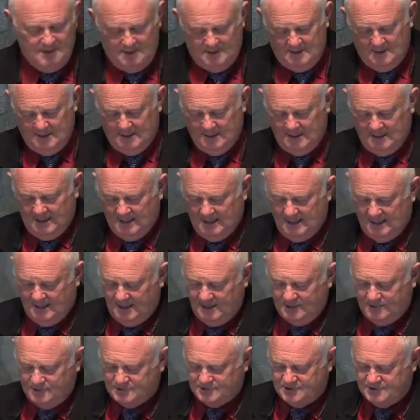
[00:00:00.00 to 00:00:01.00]
And I, and
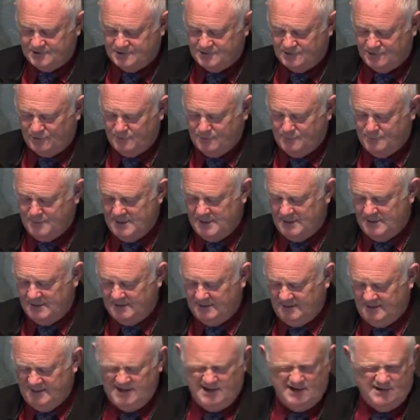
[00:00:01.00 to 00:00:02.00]
I used the term, uh,
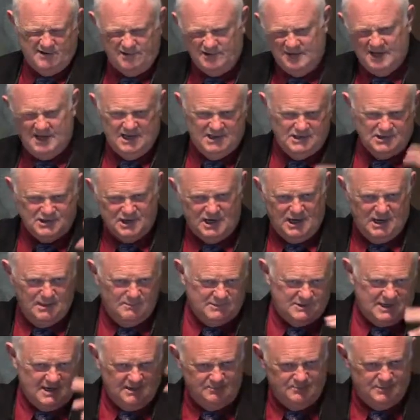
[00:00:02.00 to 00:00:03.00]
you know, the
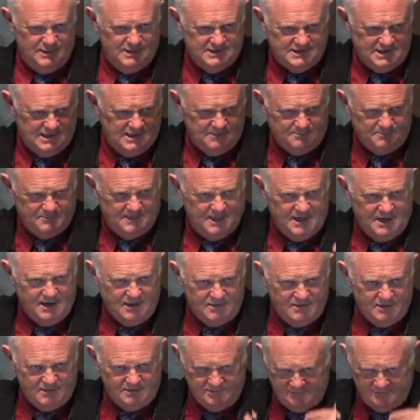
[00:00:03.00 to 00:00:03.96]
enzymes get busy up there and